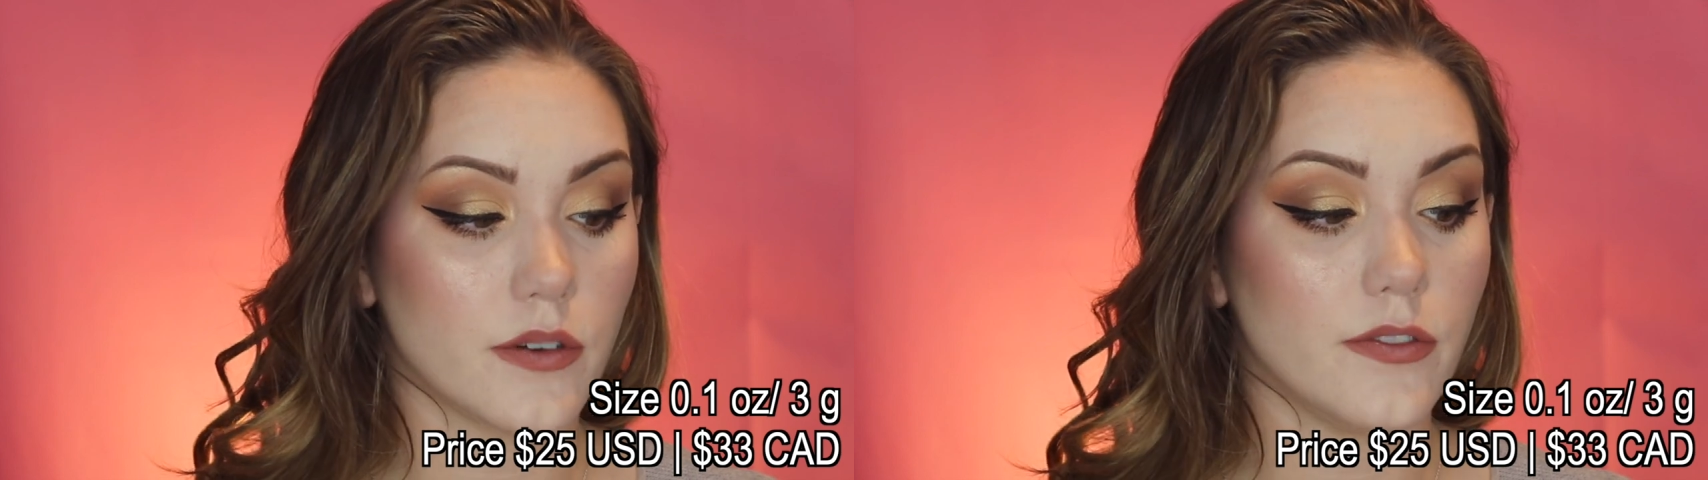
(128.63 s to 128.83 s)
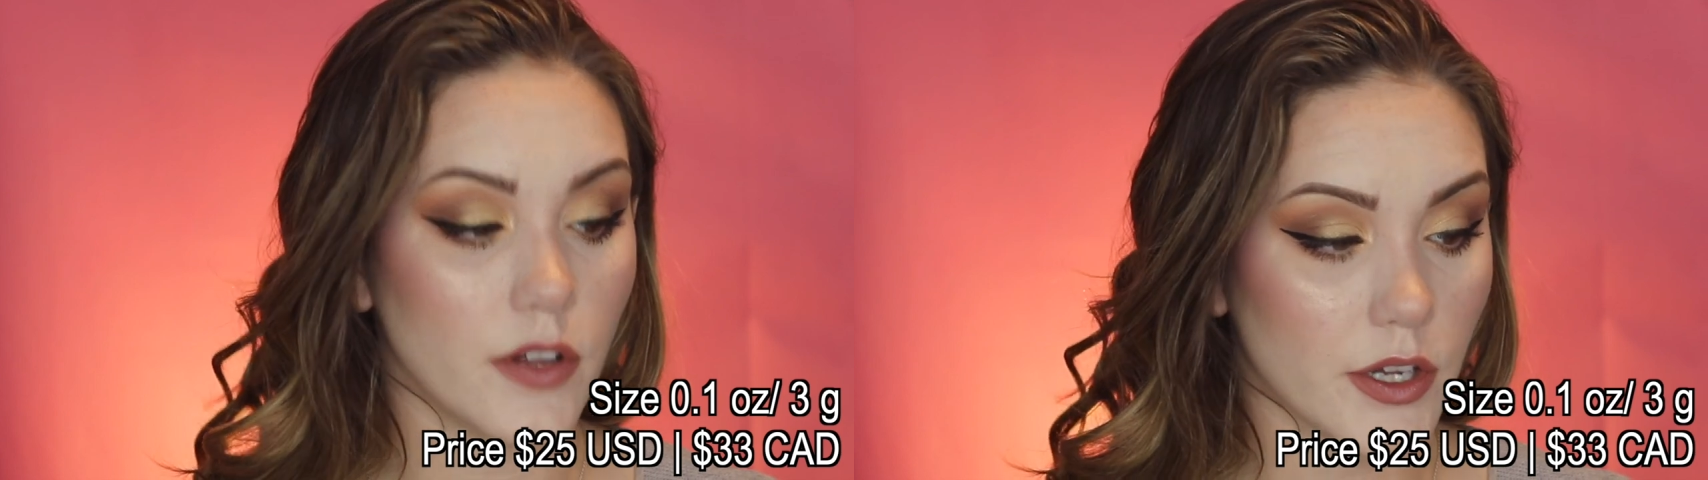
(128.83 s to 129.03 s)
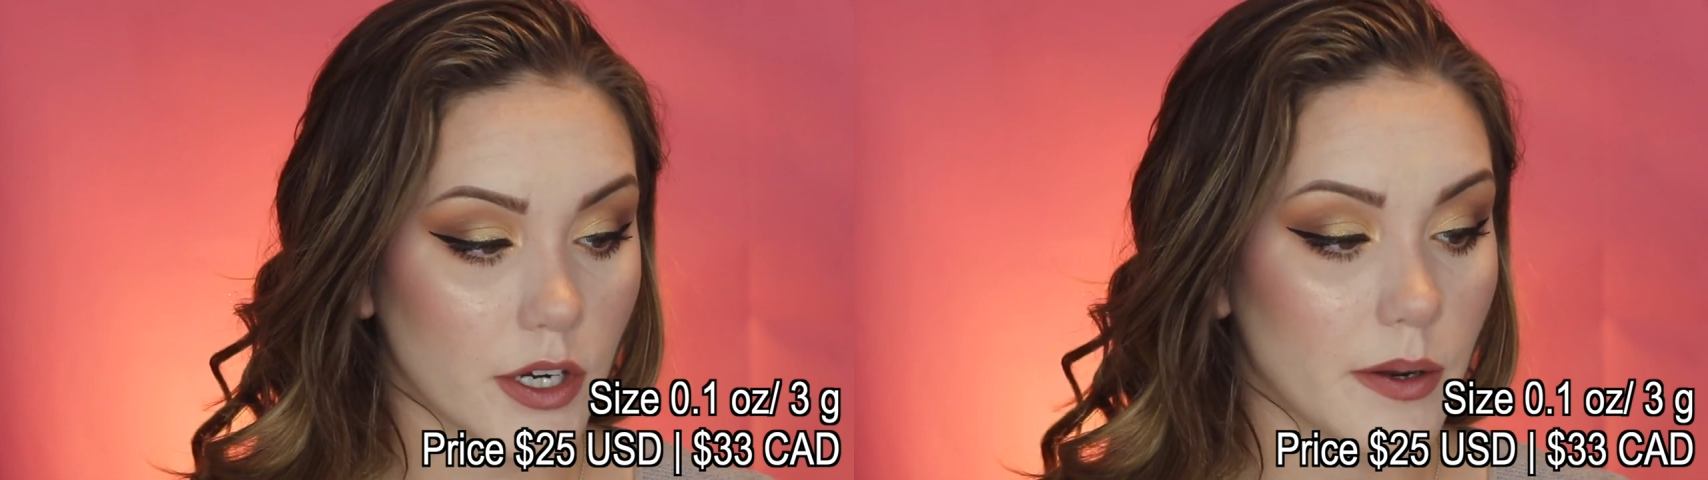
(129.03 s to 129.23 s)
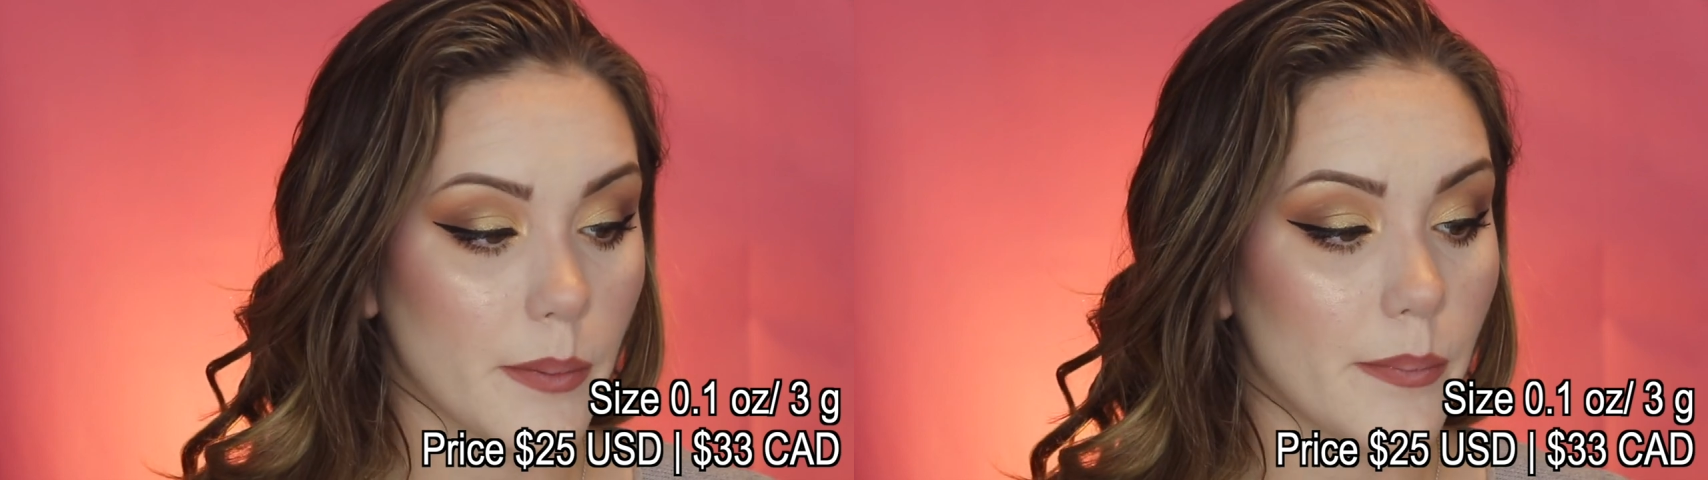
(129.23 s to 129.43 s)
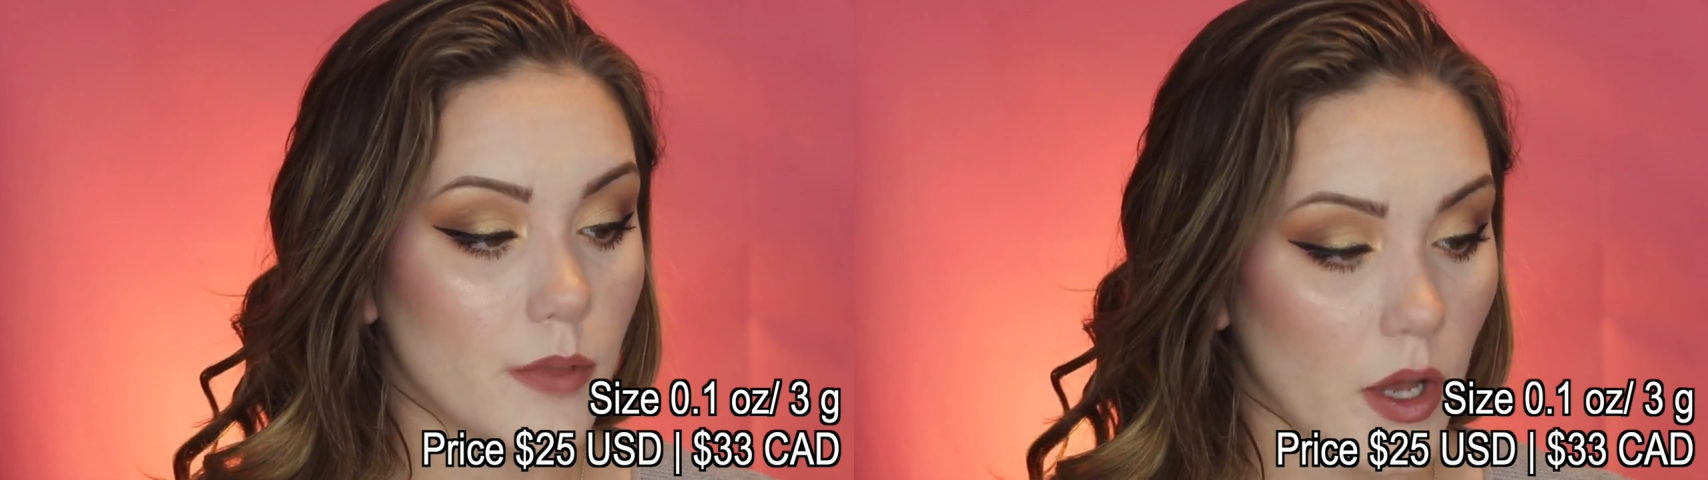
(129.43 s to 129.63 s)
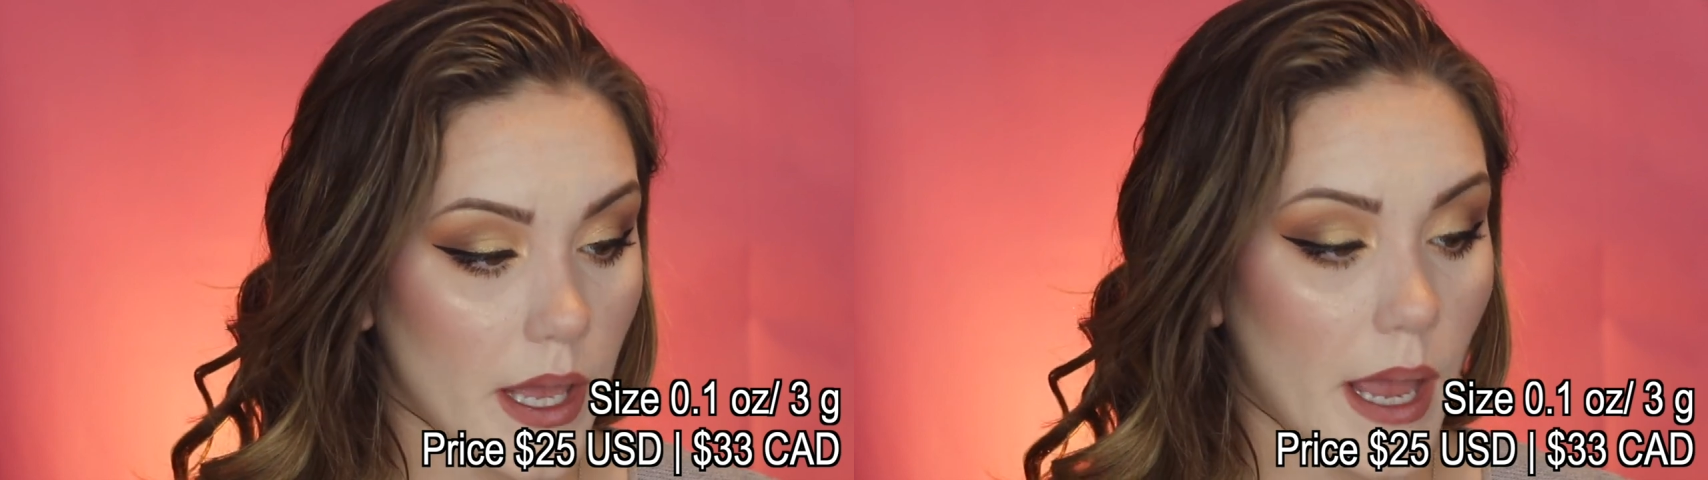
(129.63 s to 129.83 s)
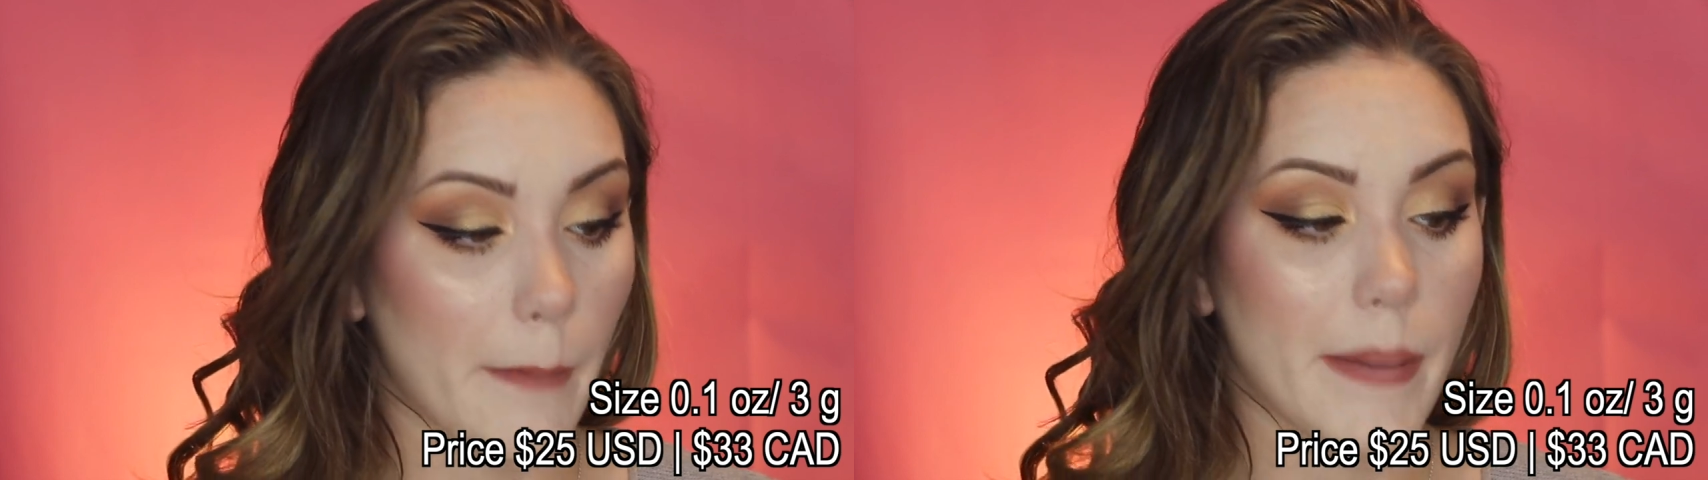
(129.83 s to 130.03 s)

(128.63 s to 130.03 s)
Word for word: fuller looking